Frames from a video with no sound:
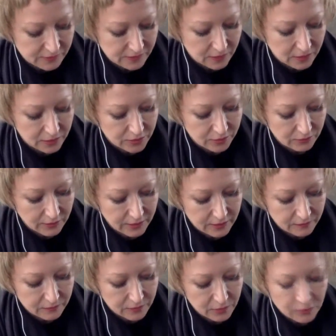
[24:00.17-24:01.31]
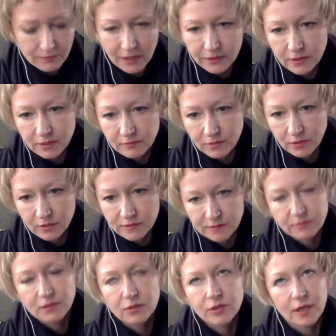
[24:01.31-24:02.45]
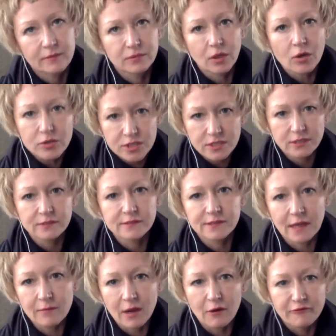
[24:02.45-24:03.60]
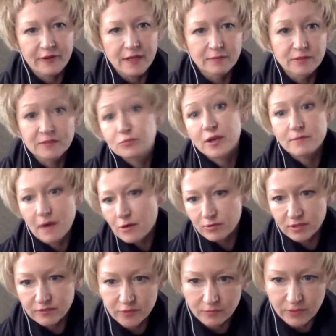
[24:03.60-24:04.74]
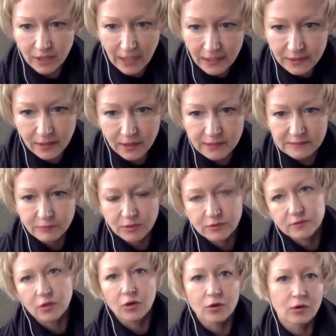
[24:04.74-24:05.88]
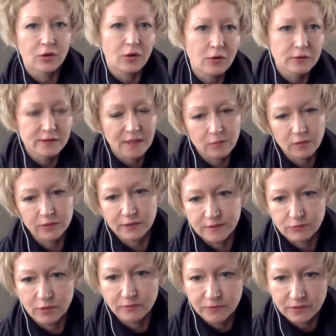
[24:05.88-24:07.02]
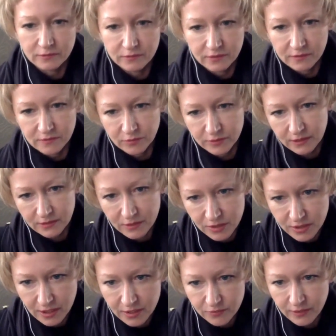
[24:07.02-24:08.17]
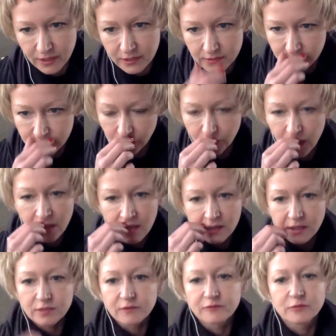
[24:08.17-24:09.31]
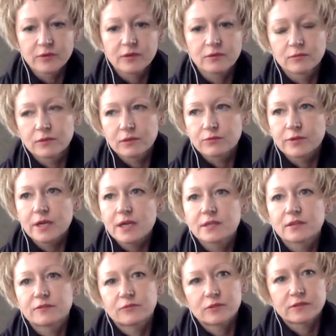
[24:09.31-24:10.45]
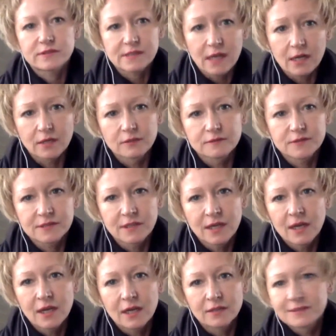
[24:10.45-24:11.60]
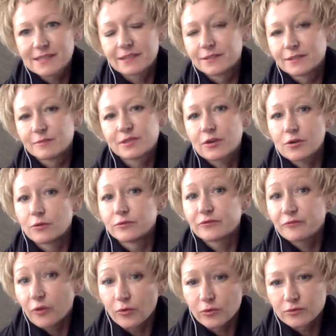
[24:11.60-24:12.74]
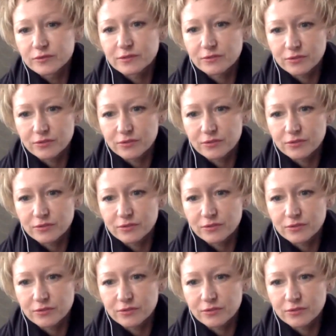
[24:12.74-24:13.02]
like your money can be lost. I mean, okay, blockchain is somehow famous primarily from the headlines because, someone has robbed this or that exchange, right? So kind of we created for ourselves, and it's a little bit our own fault,